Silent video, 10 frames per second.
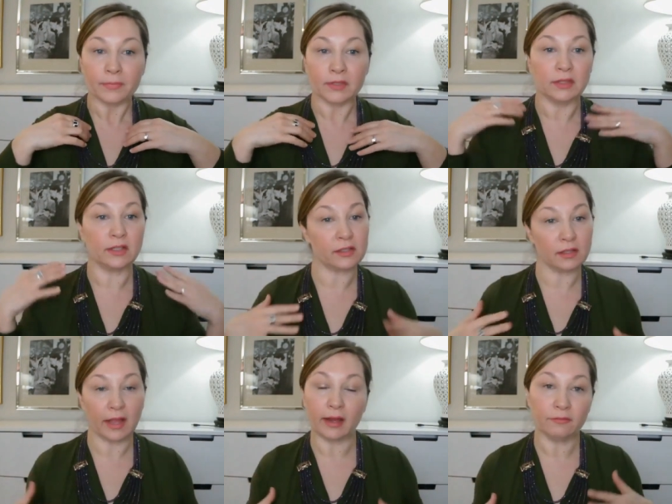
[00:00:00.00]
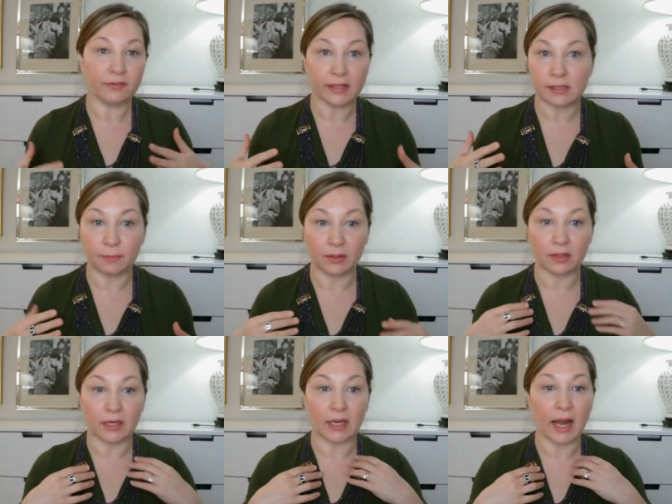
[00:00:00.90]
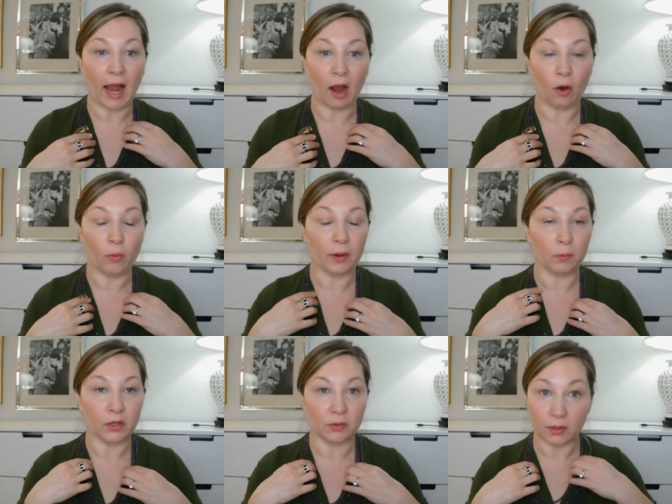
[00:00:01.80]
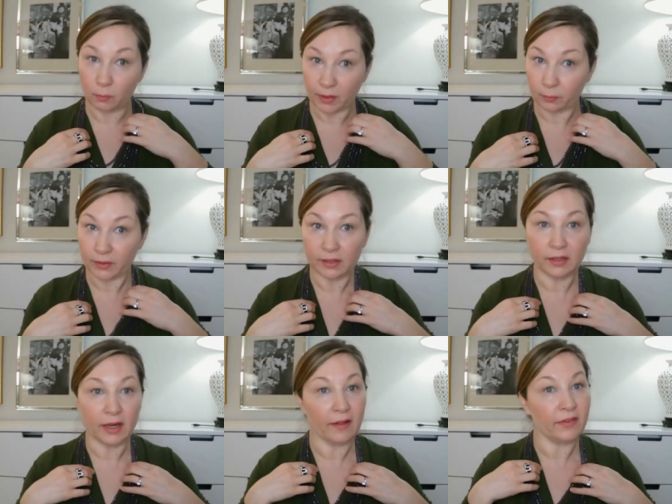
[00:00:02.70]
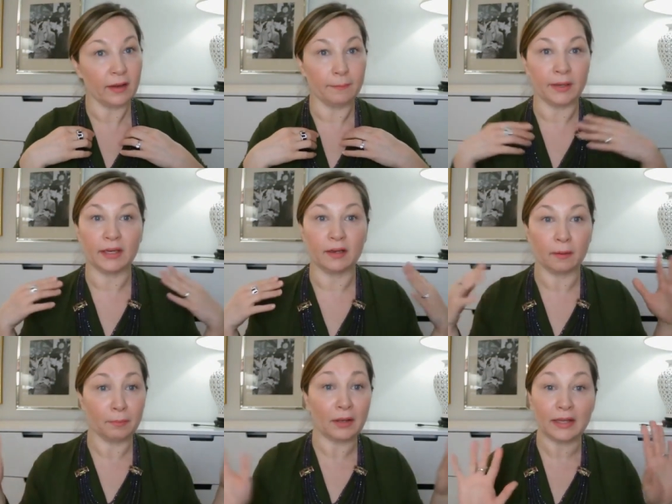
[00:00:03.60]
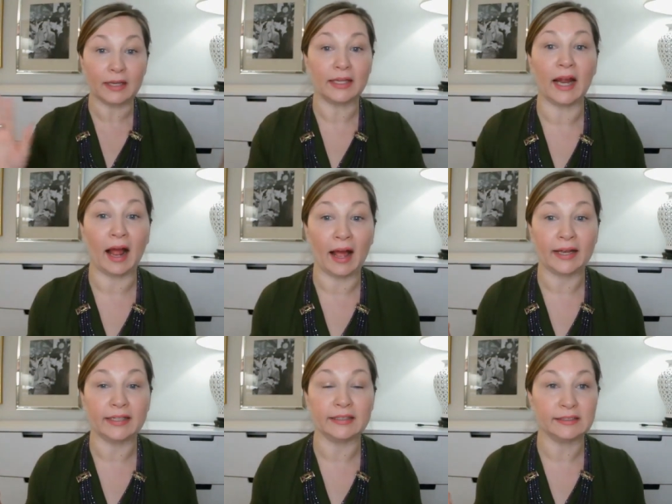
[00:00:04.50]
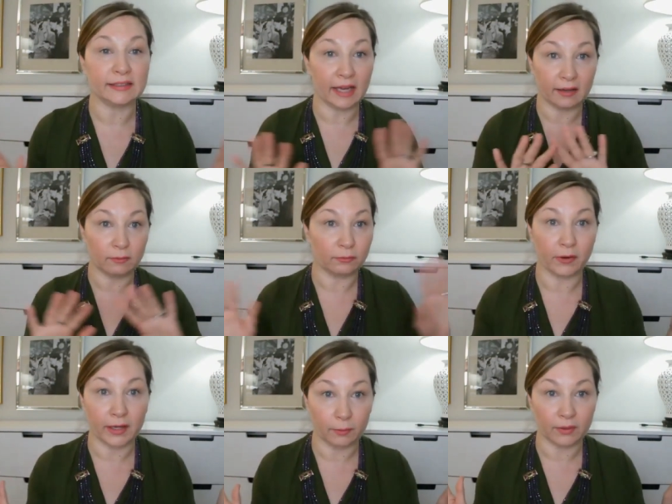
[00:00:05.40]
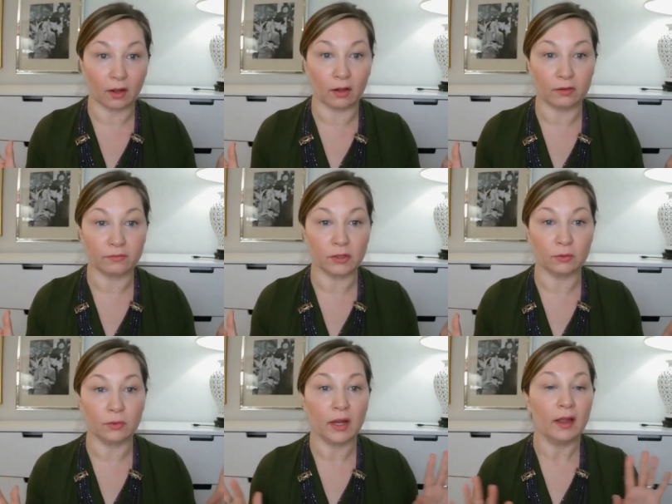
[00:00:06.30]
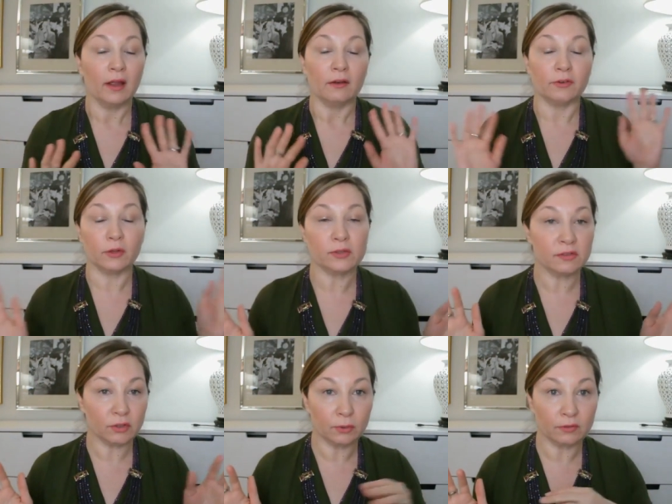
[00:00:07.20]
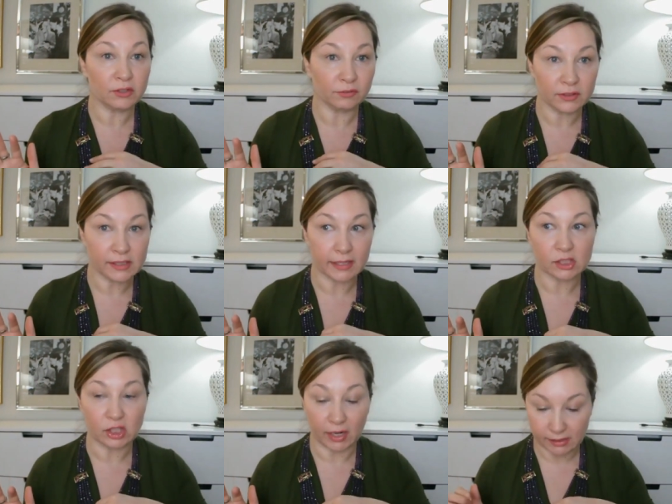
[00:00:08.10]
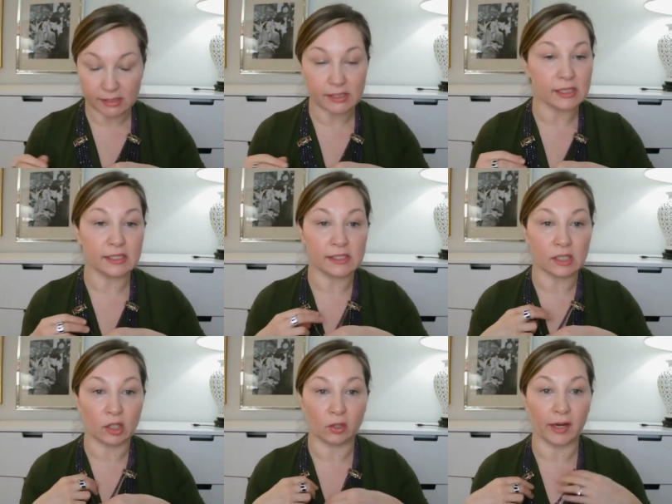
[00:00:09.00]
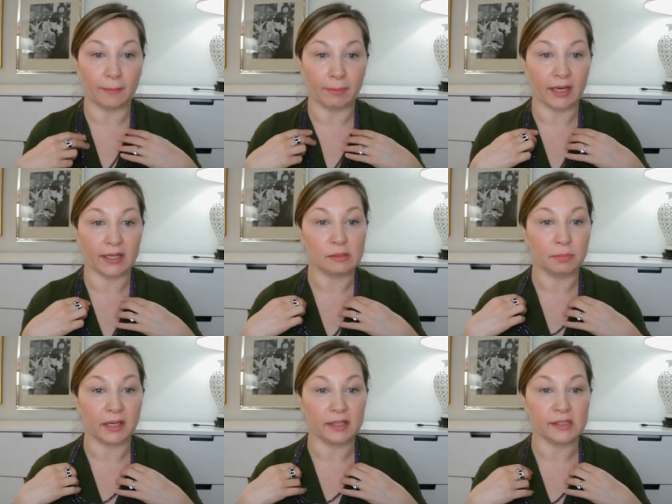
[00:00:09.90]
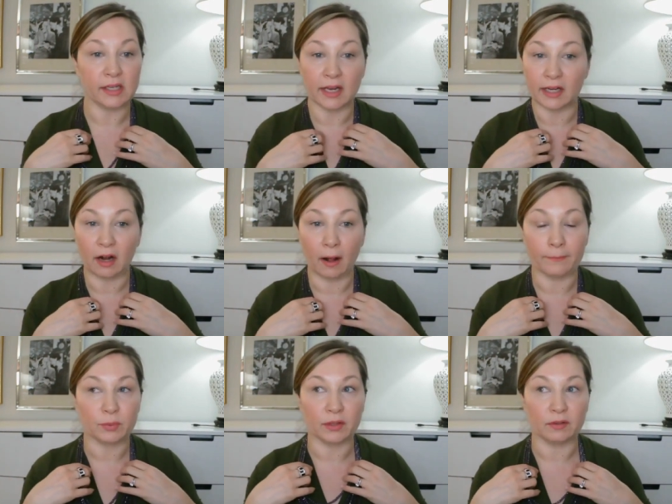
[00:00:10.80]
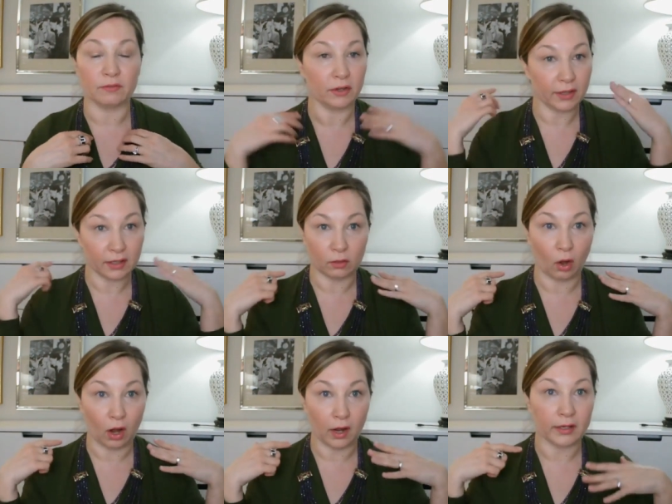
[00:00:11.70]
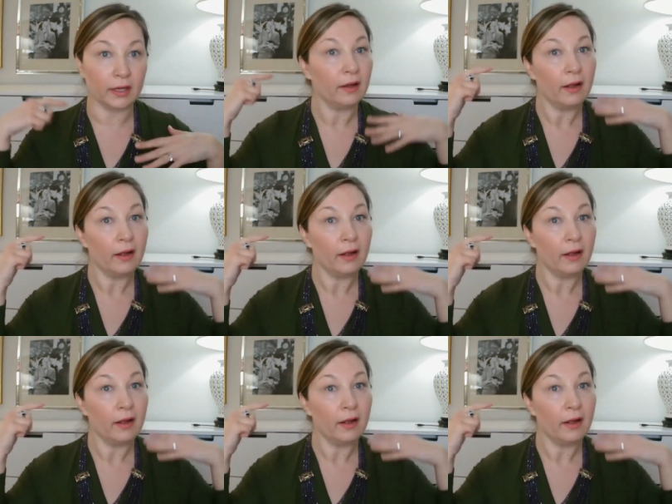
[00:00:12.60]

there's a lot of flexibility in how and what you can wear with it. And then being completely honest and frank with all of you. For those of you who have different size chests, this is a great piece because it comes with a very long